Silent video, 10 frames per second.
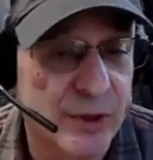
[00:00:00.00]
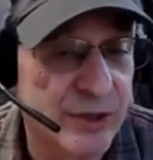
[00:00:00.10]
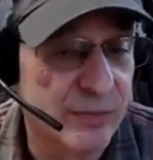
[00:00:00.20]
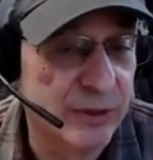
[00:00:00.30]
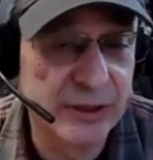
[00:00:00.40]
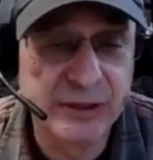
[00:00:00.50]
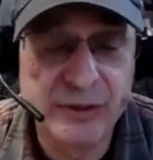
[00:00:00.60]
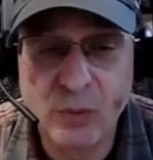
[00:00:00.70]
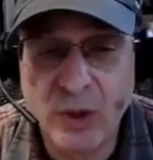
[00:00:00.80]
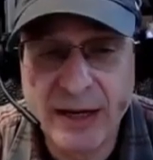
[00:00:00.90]
We
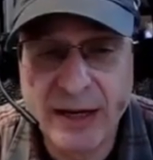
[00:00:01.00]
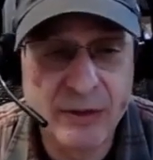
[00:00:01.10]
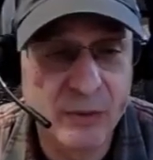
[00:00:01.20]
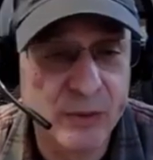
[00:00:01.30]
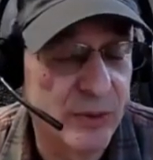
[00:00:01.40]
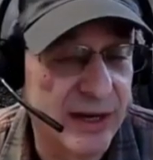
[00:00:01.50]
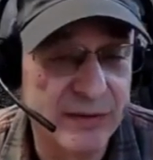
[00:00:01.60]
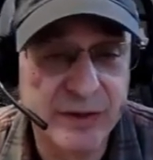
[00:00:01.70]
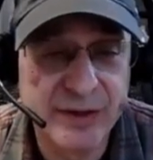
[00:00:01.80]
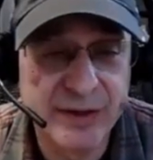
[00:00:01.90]
completely wire it. We put
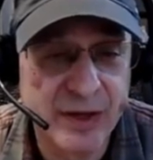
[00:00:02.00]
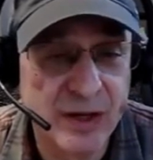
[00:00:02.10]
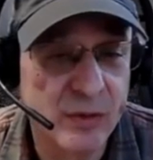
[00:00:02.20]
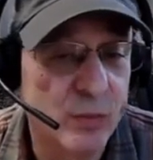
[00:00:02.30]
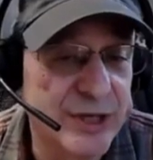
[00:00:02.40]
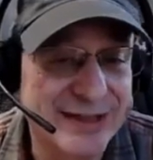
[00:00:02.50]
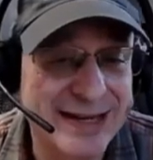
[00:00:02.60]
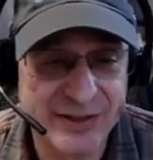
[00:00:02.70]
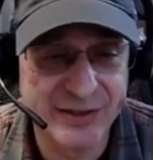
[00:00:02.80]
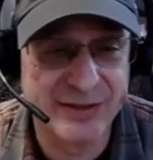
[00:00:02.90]
everything on. We
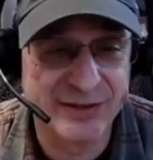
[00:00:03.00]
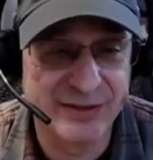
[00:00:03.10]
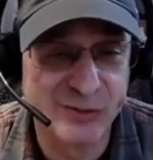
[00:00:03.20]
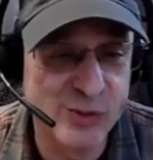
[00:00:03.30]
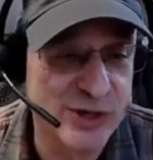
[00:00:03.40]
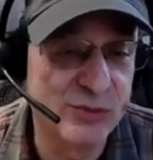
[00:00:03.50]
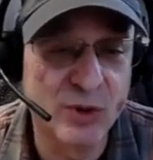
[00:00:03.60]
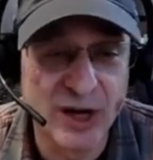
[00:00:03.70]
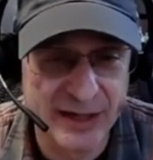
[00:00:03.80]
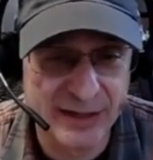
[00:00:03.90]
test it. We
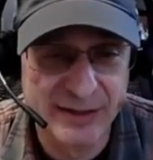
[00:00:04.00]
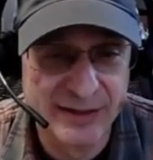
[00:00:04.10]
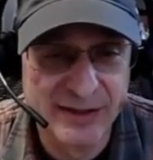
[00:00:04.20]
run it.